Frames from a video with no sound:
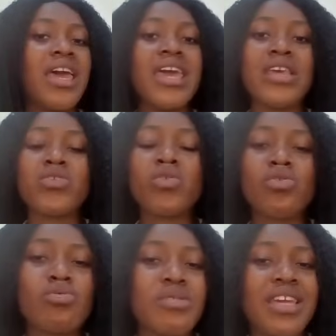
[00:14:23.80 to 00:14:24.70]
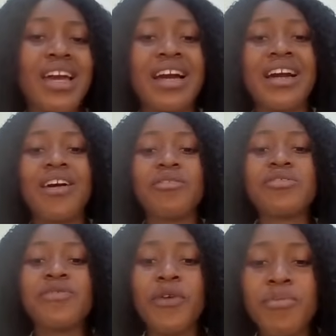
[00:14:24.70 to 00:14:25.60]
a social media
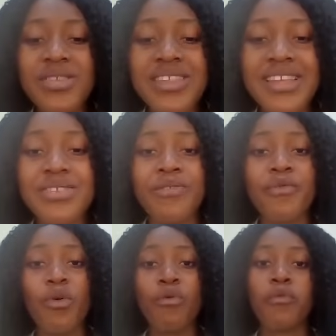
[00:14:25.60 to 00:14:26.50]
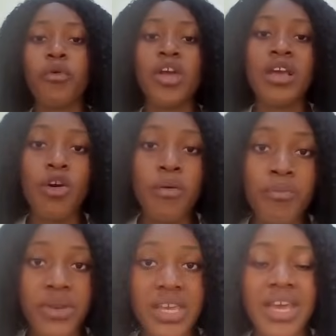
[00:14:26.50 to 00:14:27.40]
account for business for a
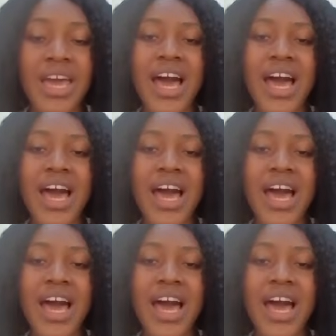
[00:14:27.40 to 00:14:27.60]
company,